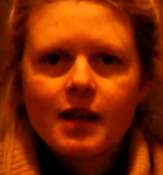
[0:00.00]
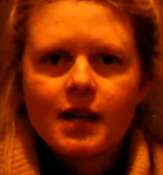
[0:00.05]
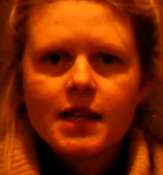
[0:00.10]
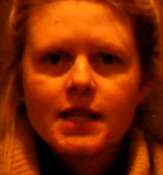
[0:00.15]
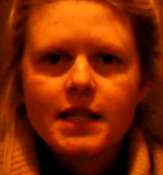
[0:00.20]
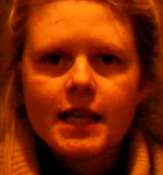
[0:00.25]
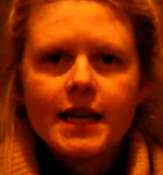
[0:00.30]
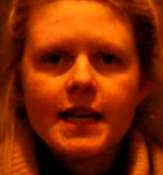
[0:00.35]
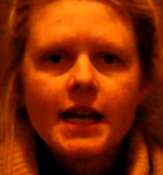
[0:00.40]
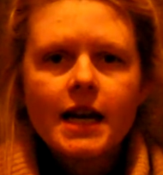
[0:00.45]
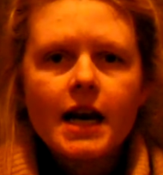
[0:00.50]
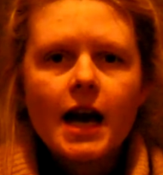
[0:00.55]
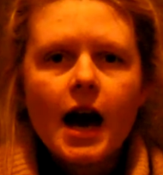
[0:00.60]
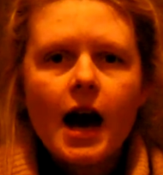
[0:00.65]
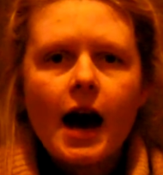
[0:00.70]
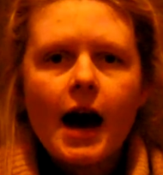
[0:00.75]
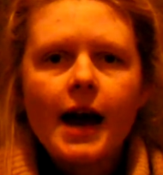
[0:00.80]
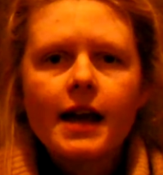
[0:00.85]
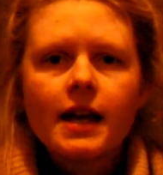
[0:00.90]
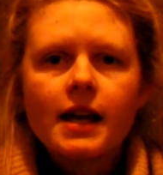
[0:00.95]

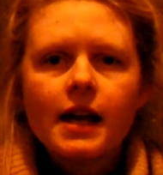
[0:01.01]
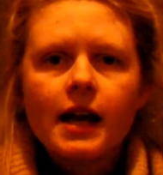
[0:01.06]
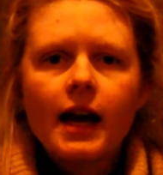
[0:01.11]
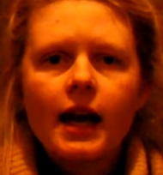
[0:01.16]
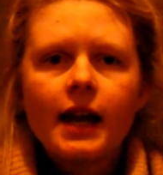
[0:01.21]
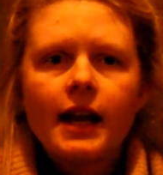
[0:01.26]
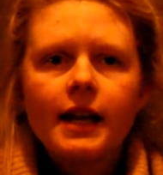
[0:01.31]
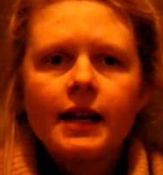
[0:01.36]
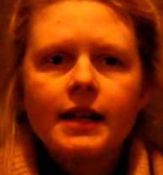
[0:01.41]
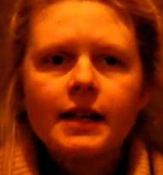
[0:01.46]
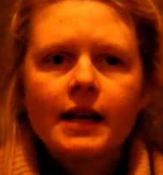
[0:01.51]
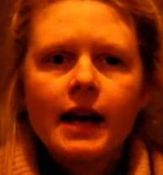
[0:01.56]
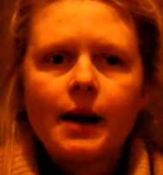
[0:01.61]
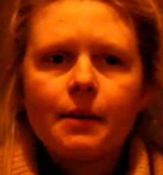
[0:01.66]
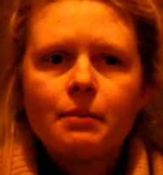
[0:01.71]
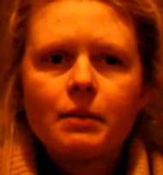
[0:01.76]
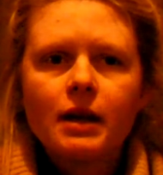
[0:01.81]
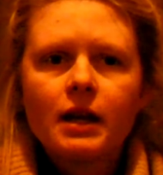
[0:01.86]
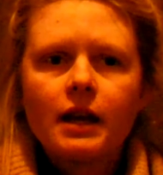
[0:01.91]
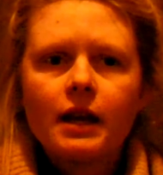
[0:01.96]
CKI, a leading
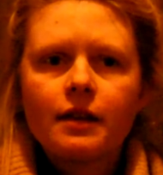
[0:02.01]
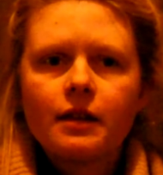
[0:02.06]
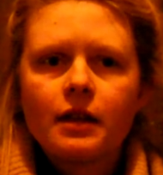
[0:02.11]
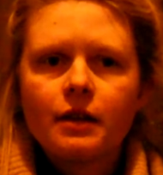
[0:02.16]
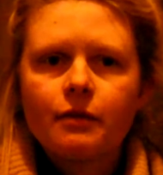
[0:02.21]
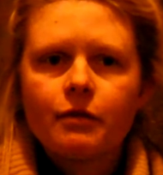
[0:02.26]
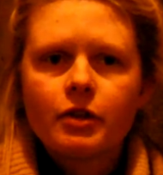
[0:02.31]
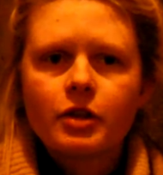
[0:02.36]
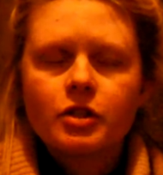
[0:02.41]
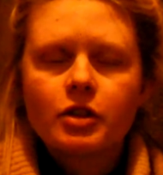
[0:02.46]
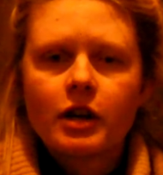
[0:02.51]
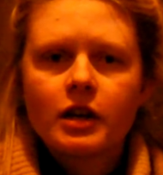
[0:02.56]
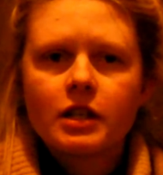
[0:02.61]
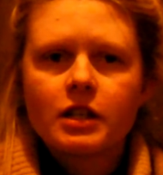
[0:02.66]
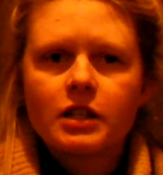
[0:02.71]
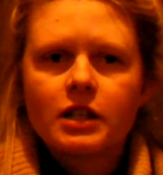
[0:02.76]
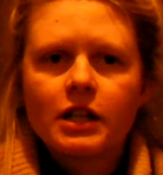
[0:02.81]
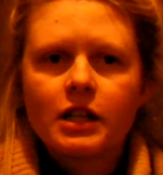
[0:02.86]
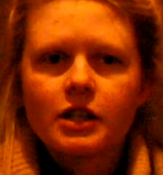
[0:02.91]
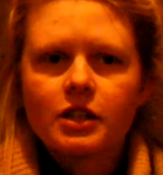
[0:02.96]
company in the infrastructure
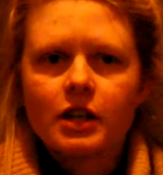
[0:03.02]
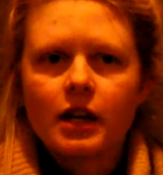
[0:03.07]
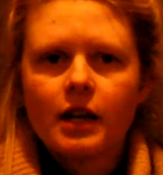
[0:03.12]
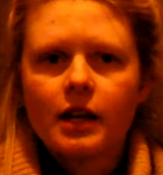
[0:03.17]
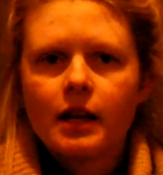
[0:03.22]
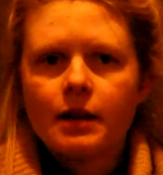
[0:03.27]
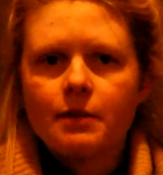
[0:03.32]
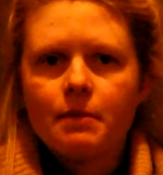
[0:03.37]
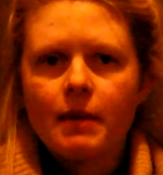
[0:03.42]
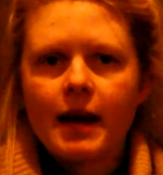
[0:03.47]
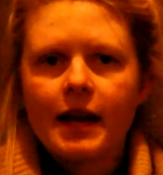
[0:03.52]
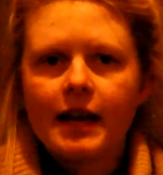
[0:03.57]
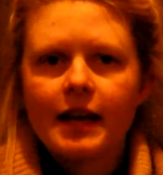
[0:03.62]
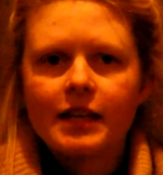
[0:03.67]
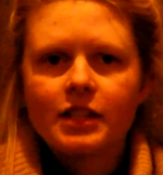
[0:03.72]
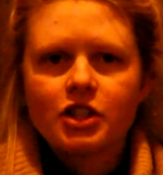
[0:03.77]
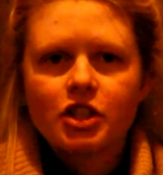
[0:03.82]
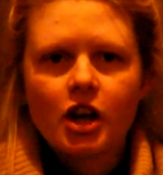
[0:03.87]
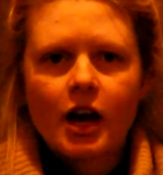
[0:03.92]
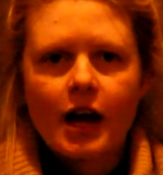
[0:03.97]
sector in
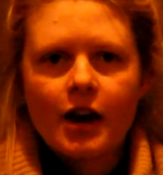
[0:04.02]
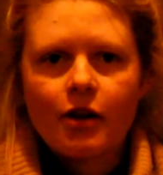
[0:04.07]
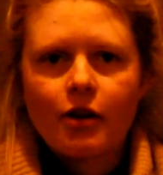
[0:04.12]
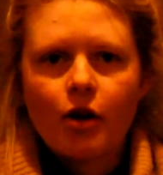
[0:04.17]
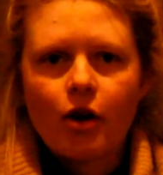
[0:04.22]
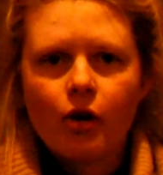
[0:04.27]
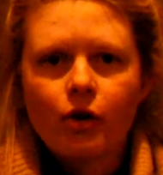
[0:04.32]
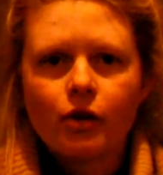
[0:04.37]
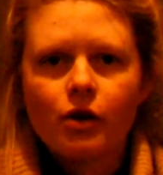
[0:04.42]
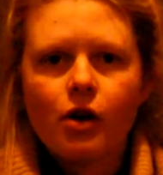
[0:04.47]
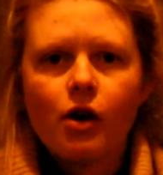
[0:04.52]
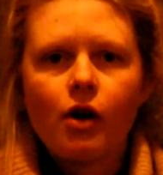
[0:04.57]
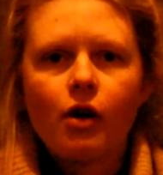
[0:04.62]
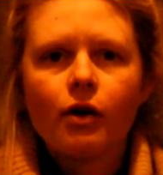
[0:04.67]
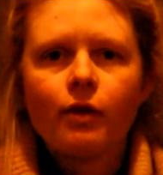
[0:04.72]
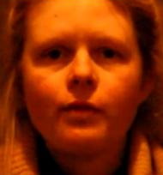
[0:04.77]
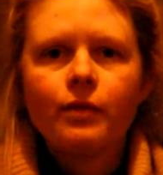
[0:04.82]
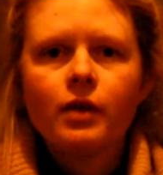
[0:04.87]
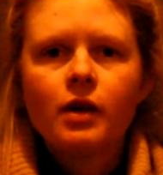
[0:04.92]
mainland China and Hong Kong,